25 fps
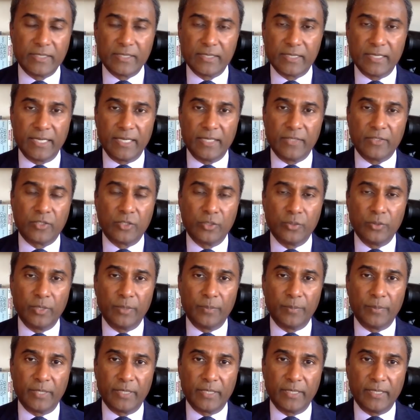can't do it
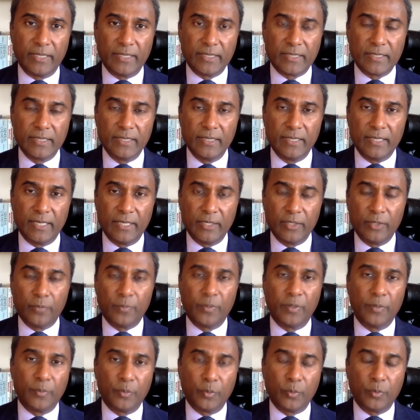because I know
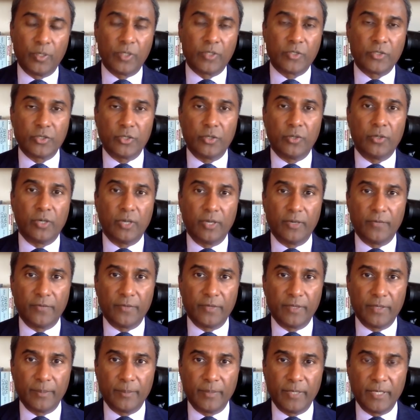people work so hard for
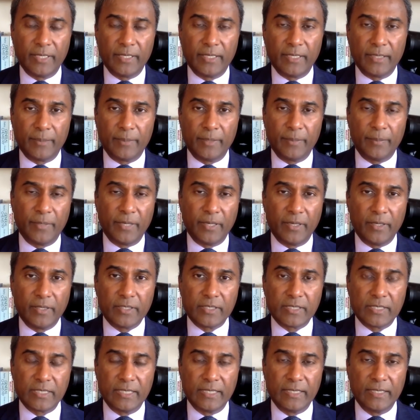their money, like my parents
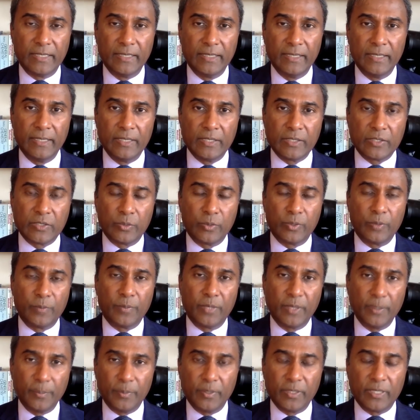did. So when
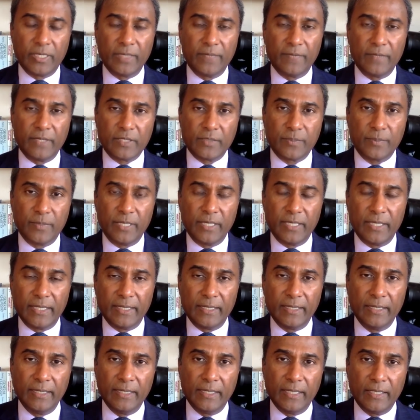people give us
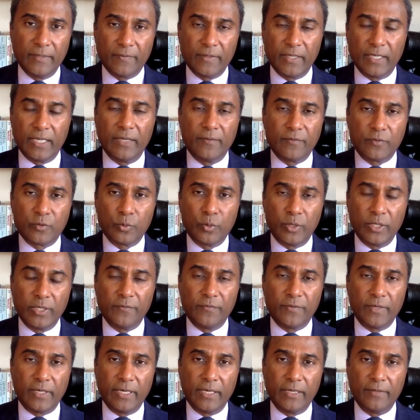money, if they give
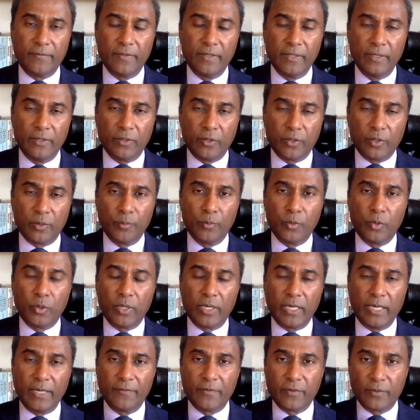25 or
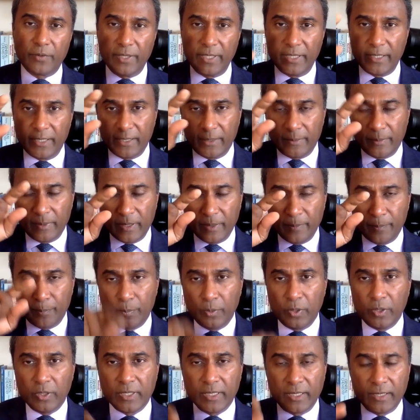more, I've created a
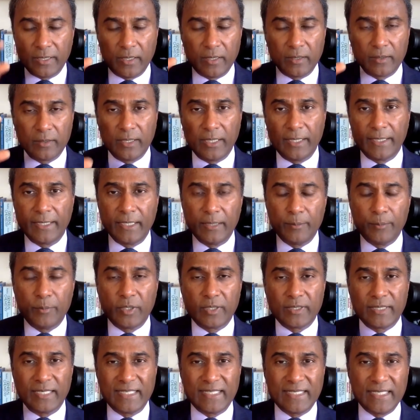book, an online
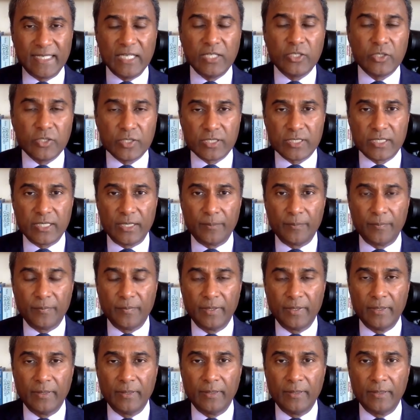ebook that teaches them
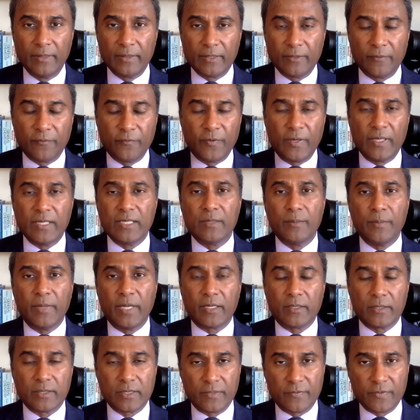the
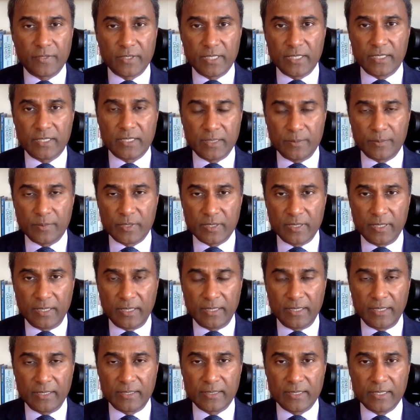fundamentals of systems
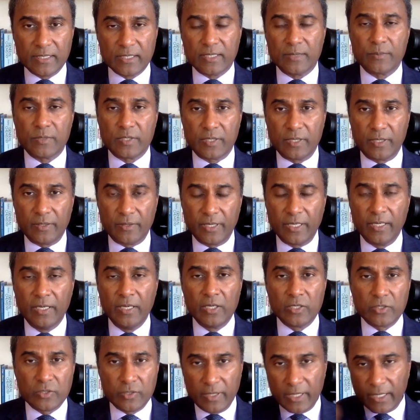thinking, systems theory,
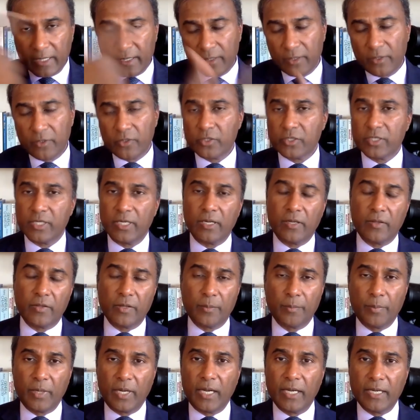so they can understand how their
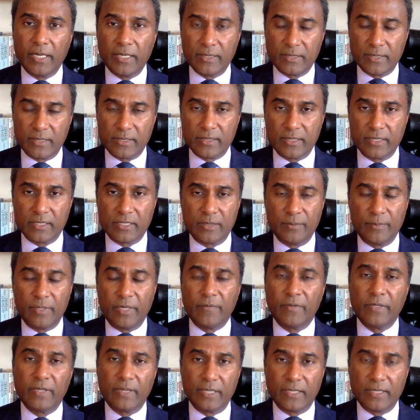body is a system,
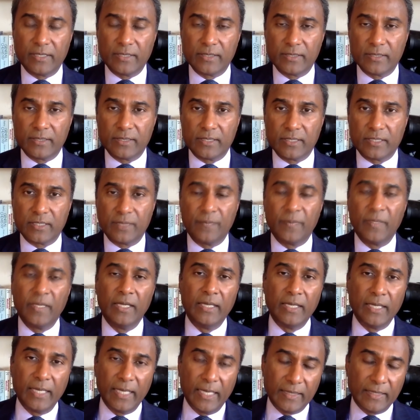everything is a system.
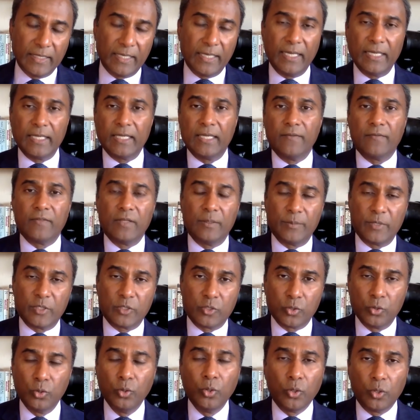And then I give them a
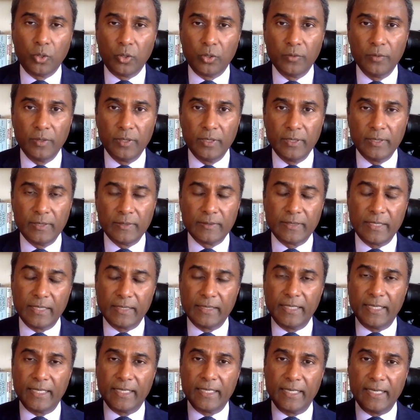tool that
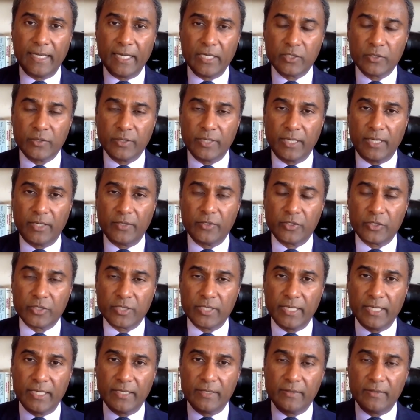they can actually understand